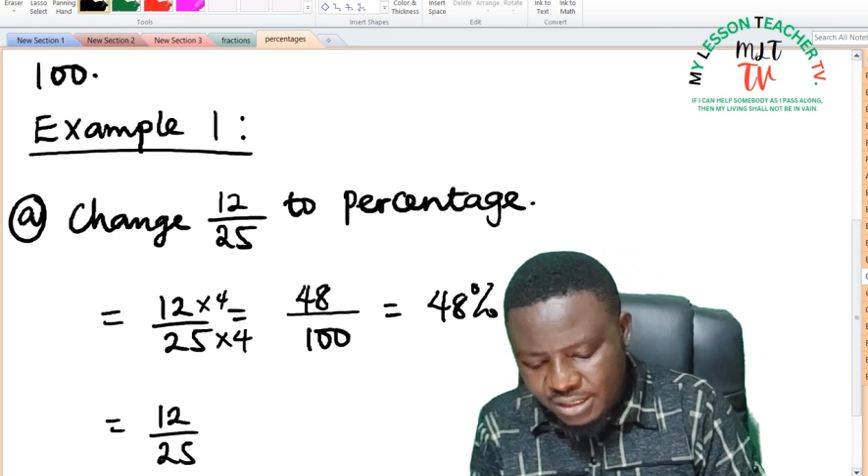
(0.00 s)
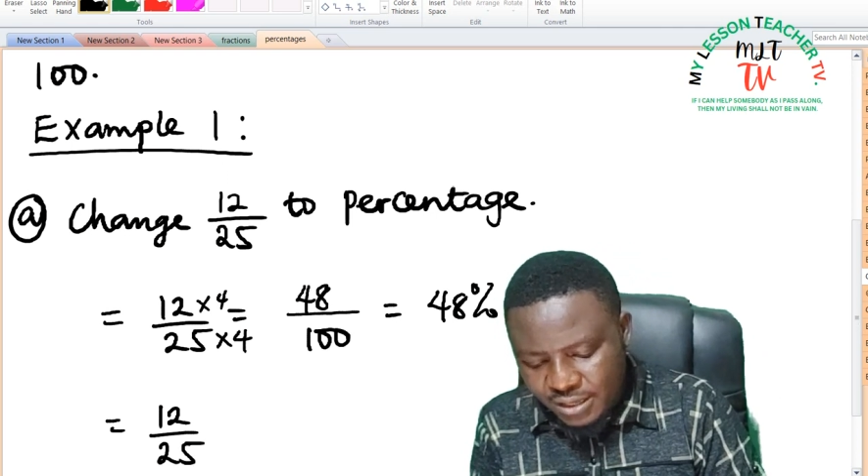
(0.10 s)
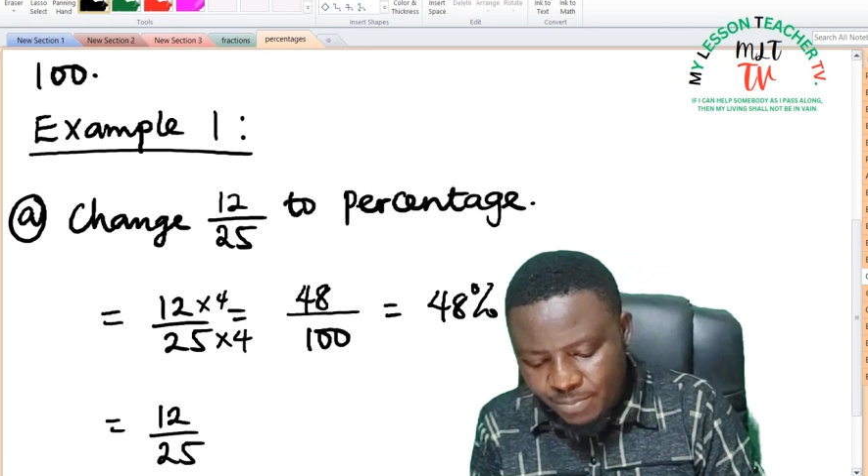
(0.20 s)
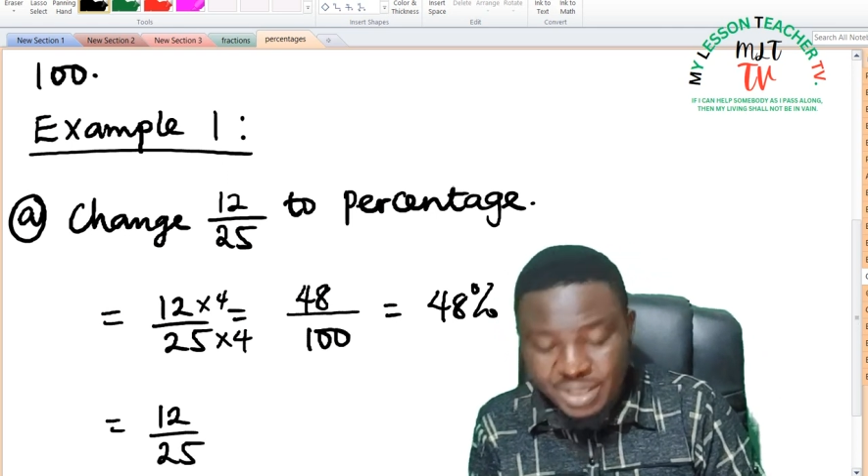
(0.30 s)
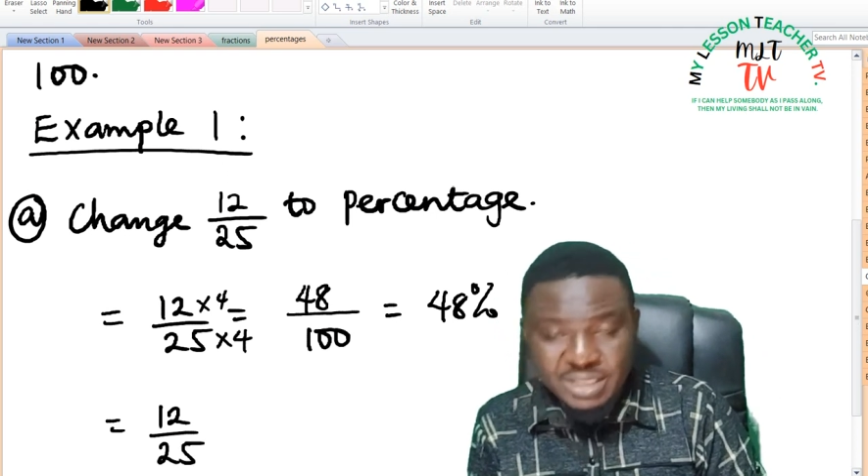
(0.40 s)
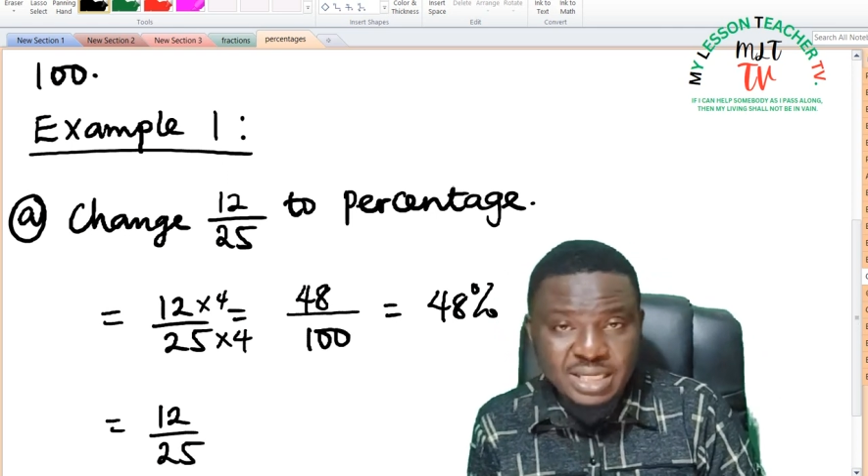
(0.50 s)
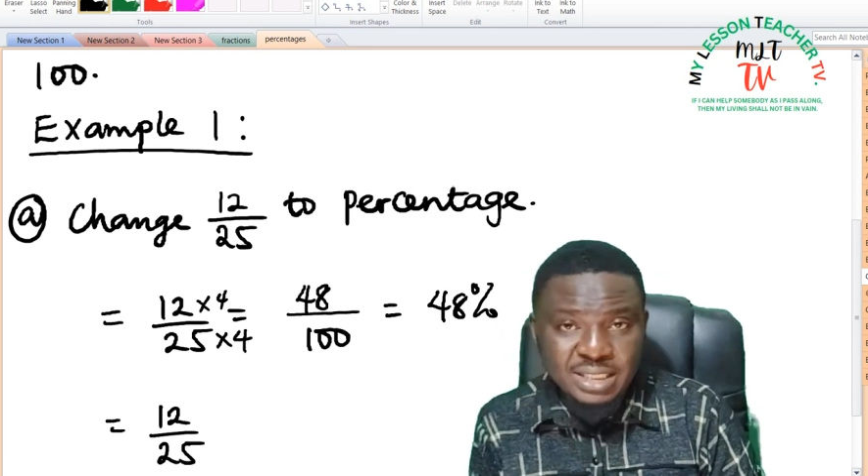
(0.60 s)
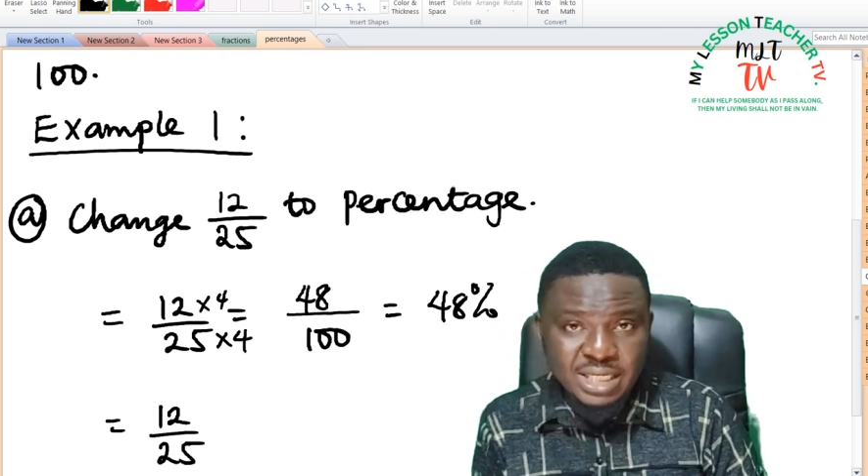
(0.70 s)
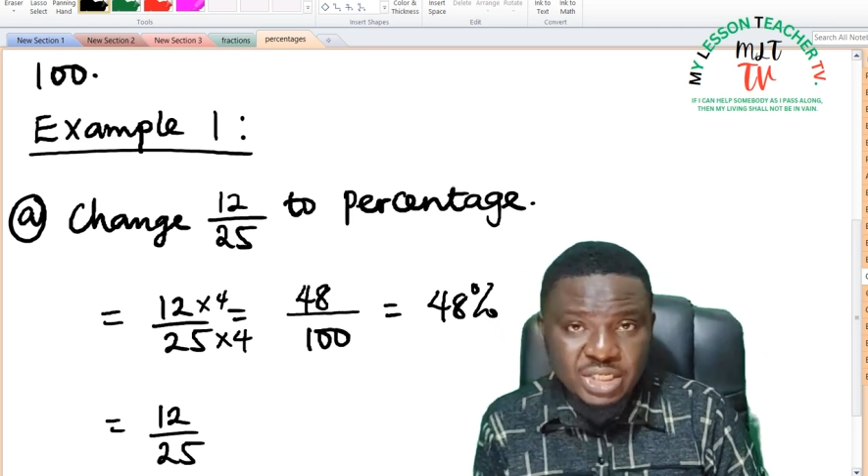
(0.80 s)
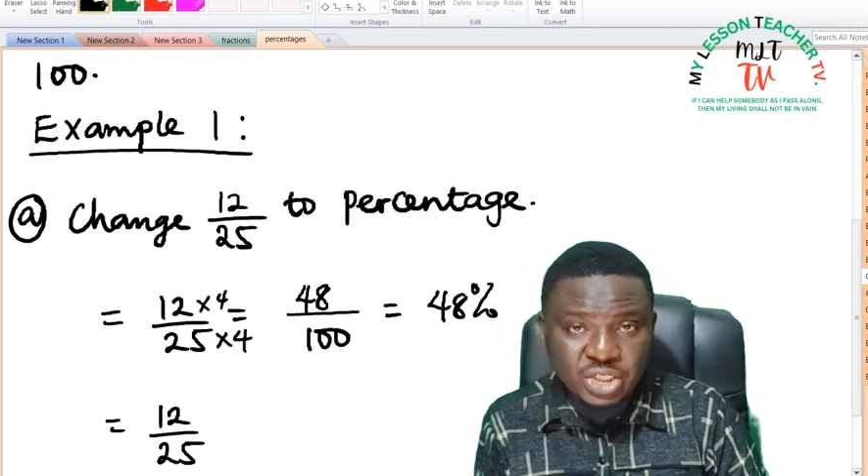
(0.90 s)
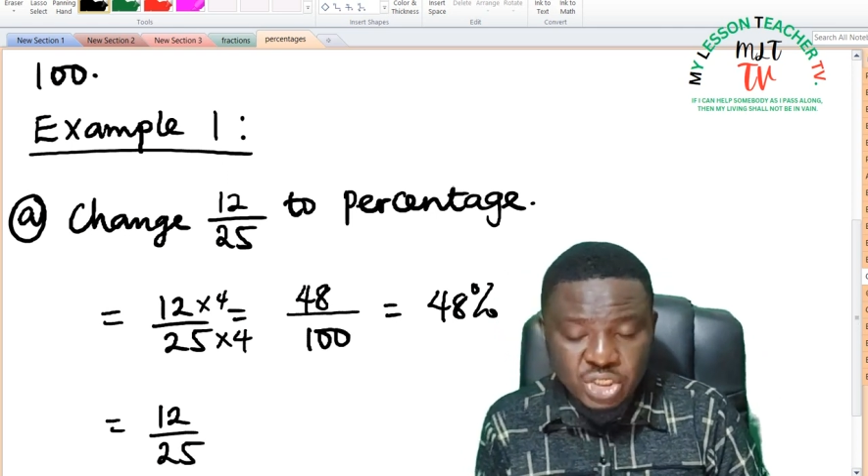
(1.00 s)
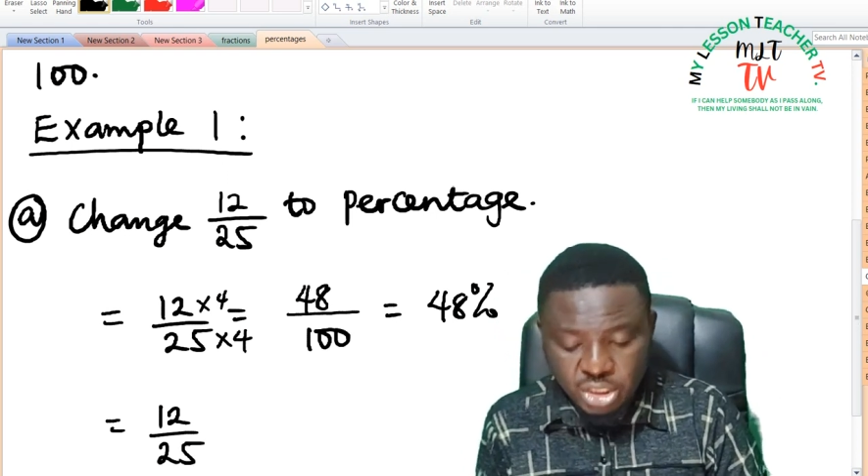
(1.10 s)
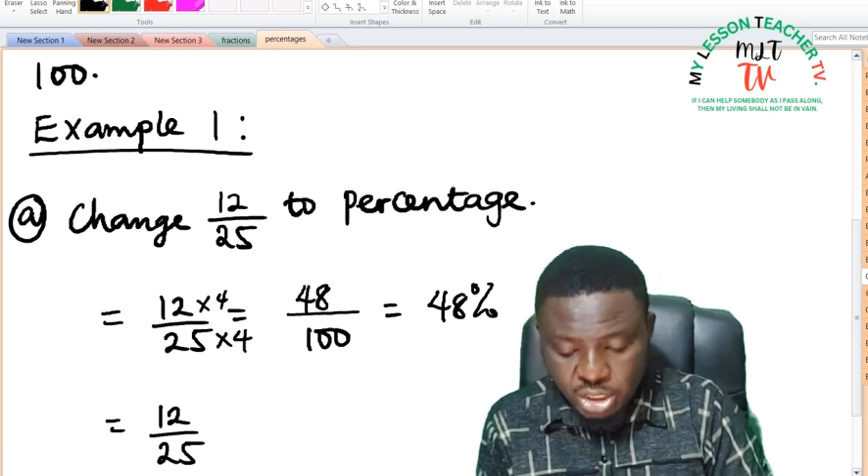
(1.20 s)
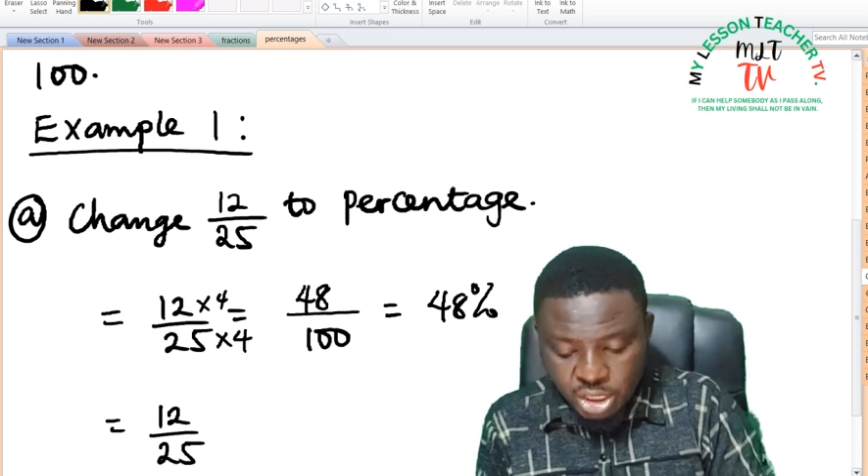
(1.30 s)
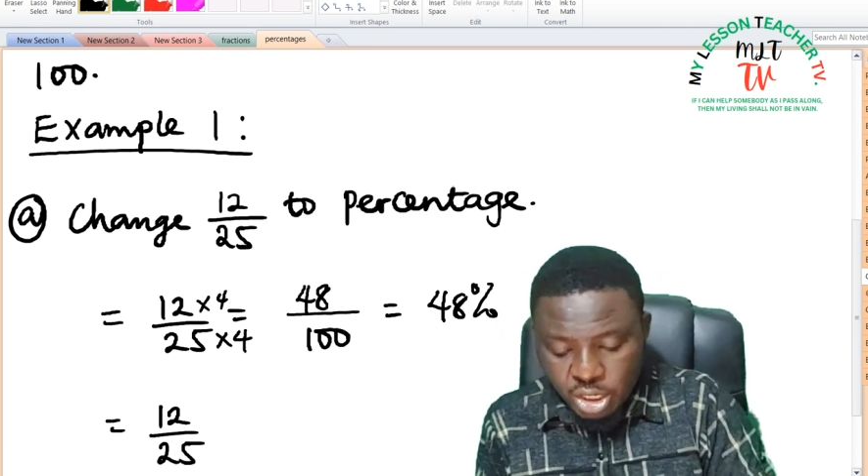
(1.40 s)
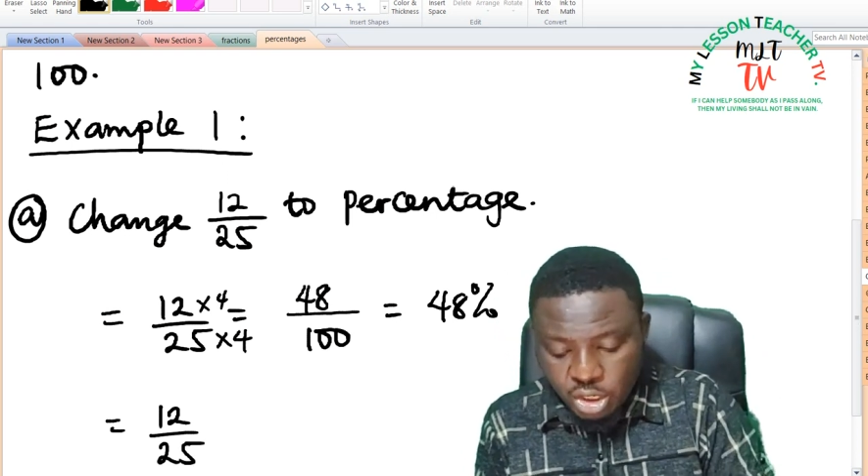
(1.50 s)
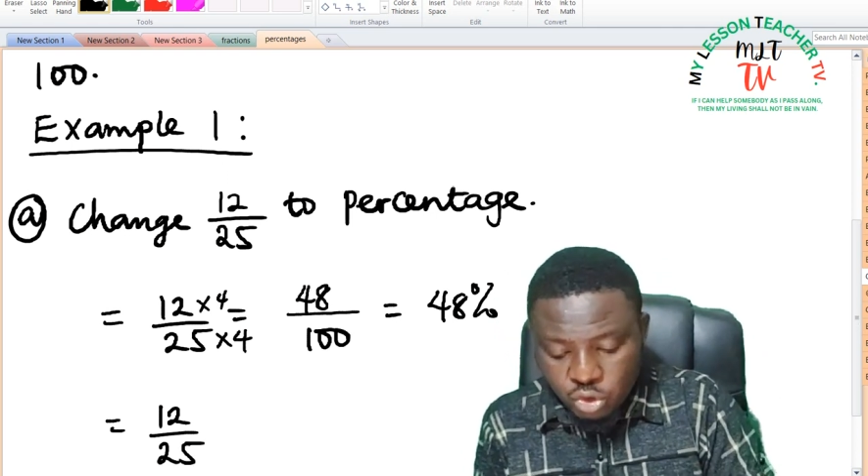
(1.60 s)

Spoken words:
as a percentage,